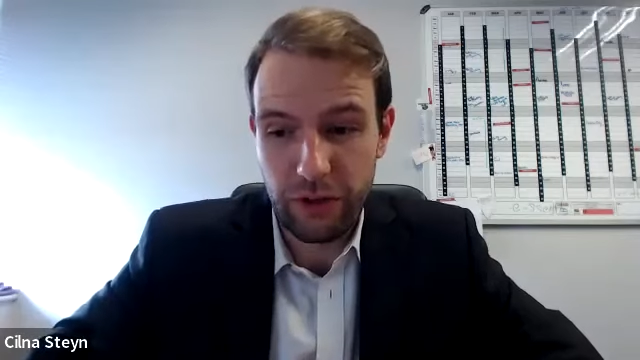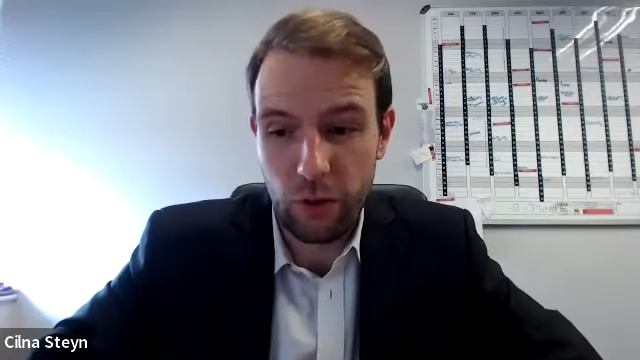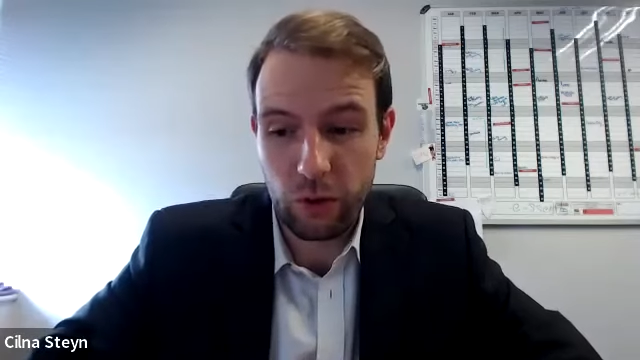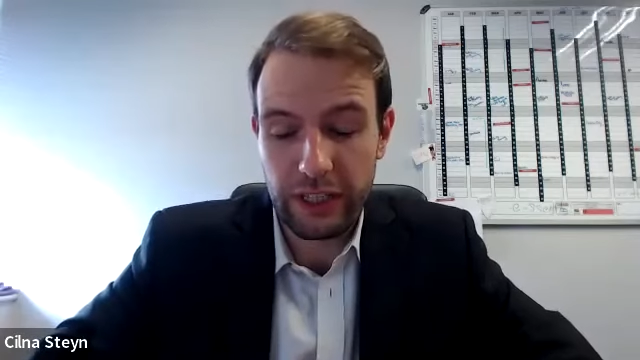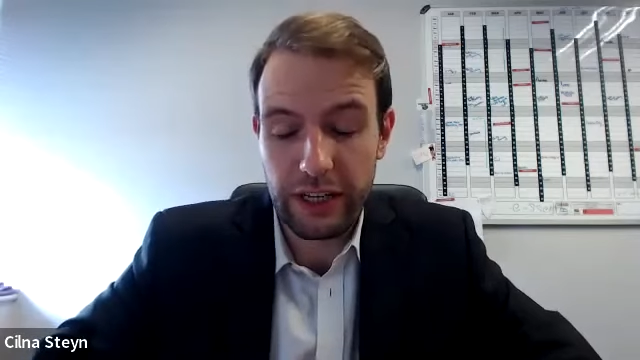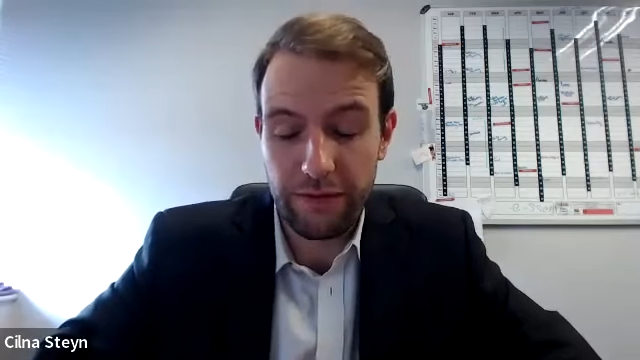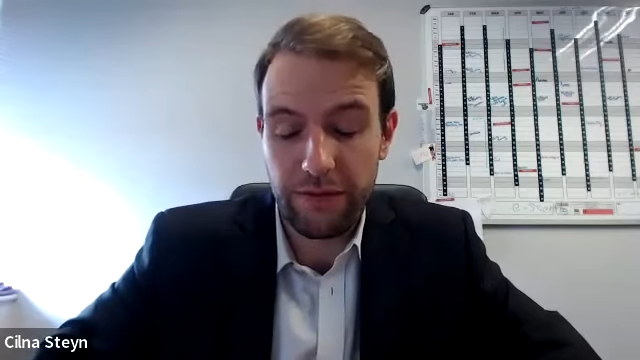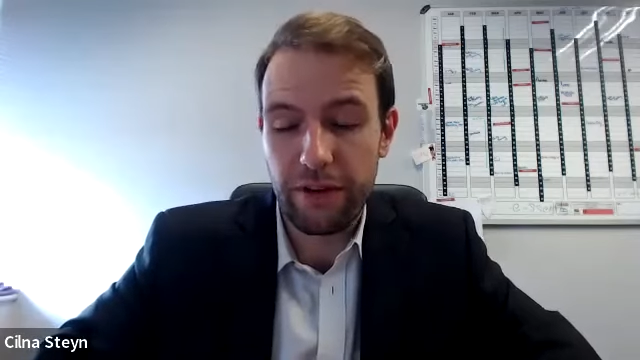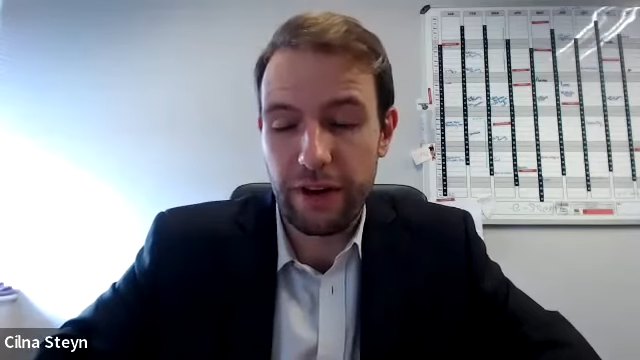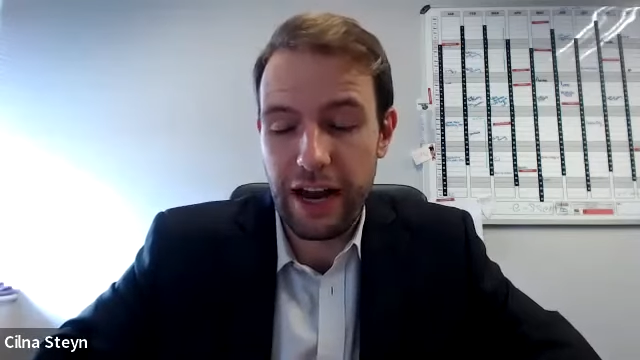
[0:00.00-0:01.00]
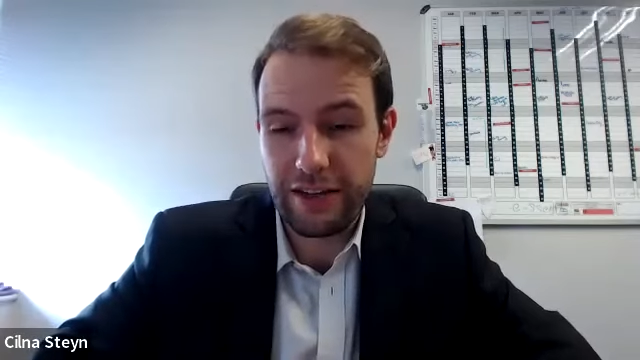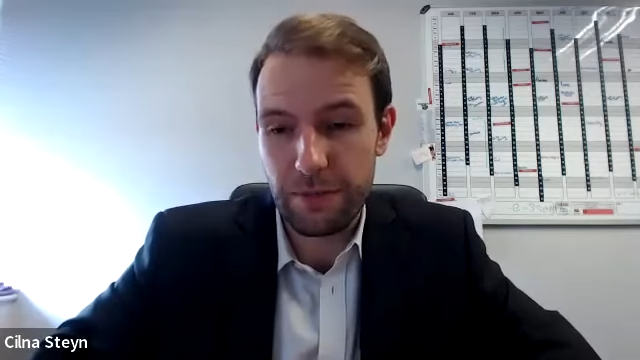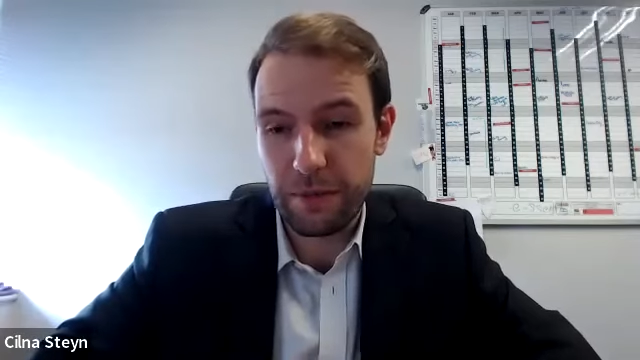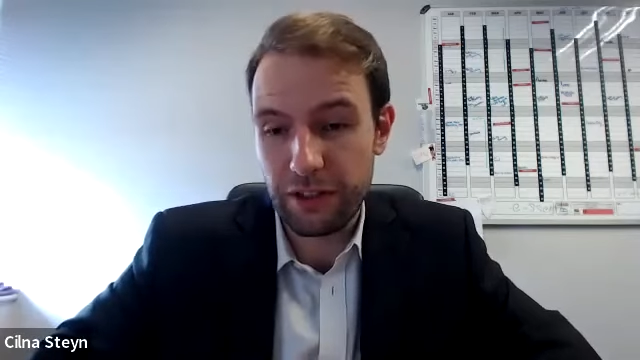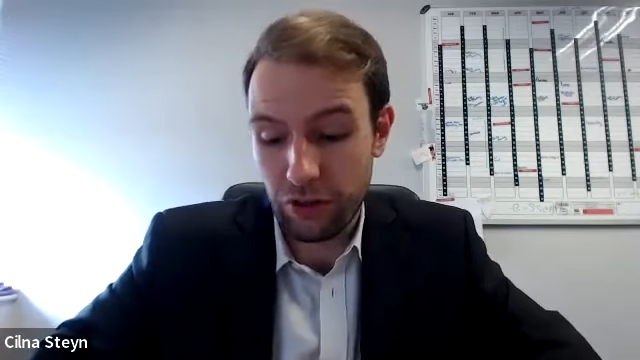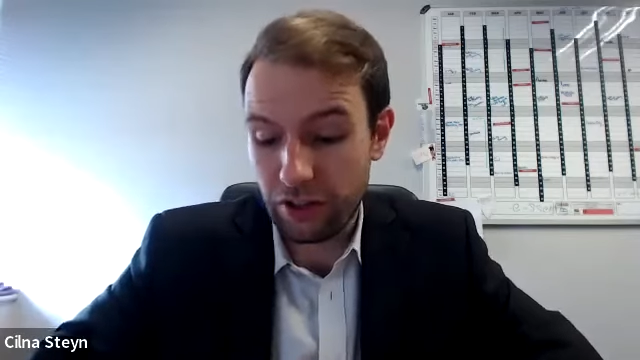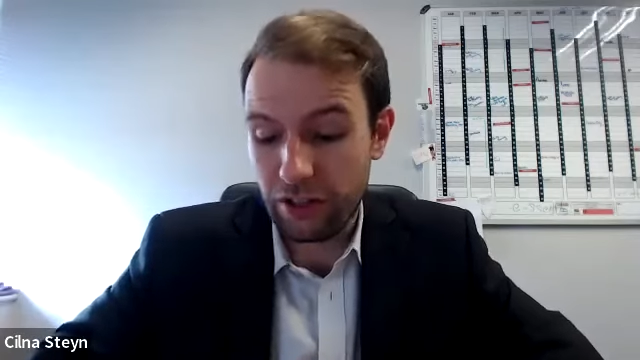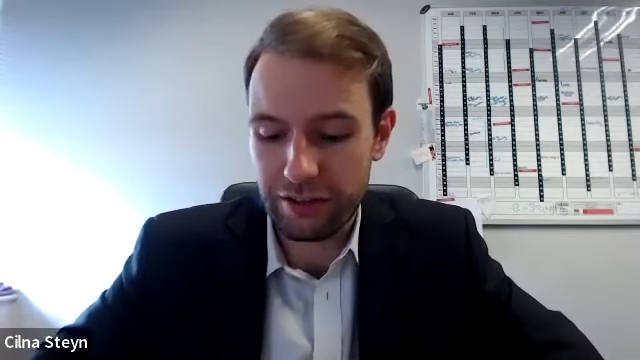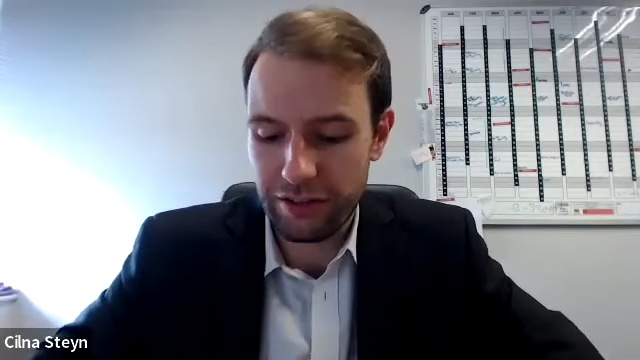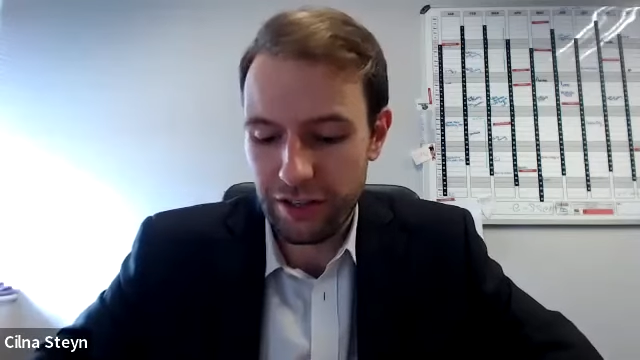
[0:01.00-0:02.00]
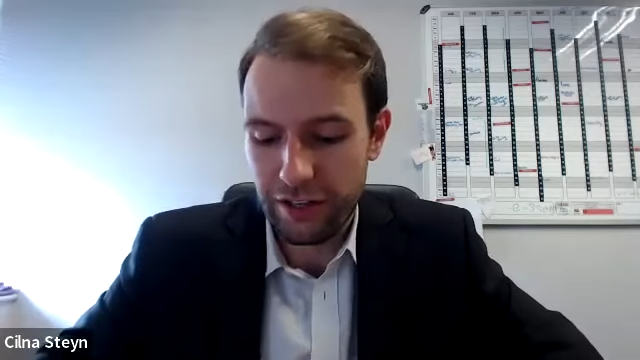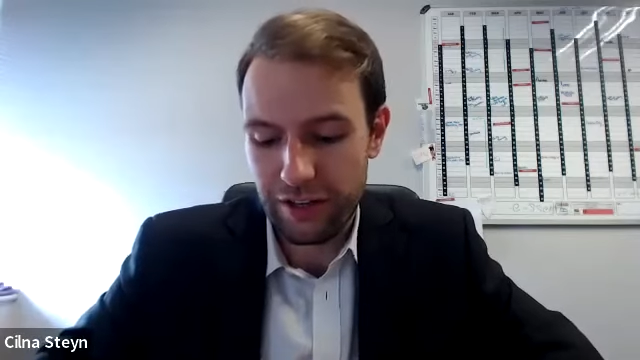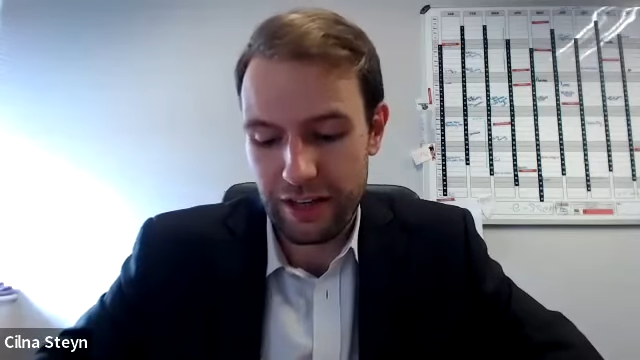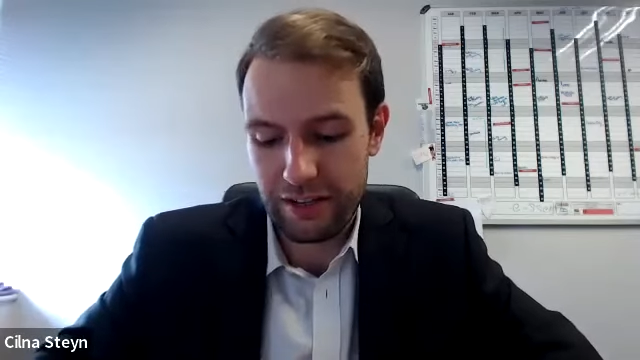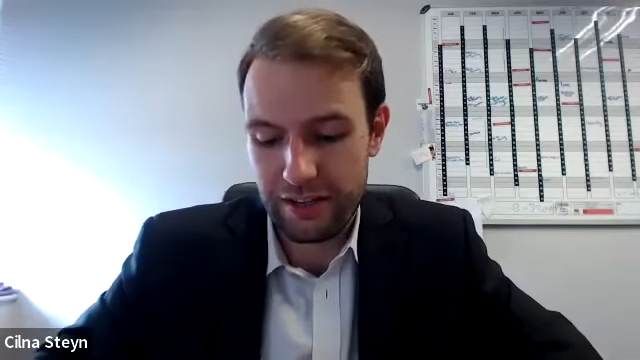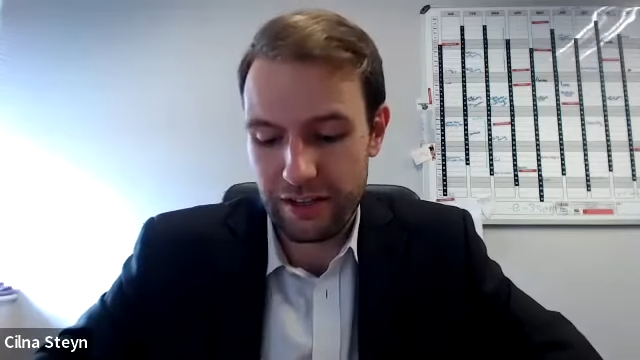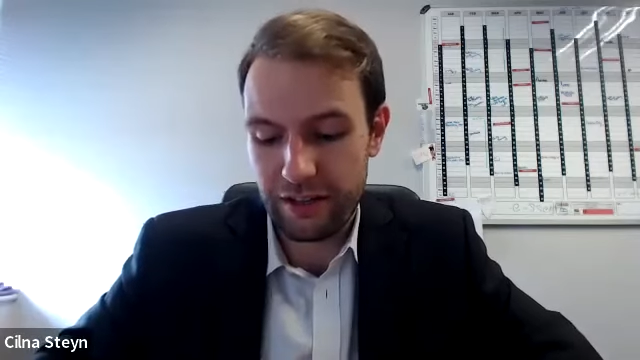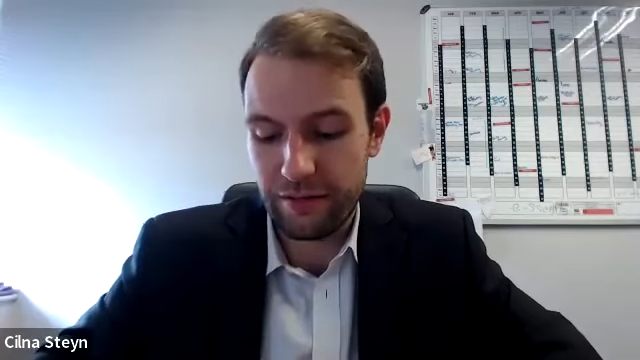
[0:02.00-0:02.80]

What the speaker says: order if there has been conduct that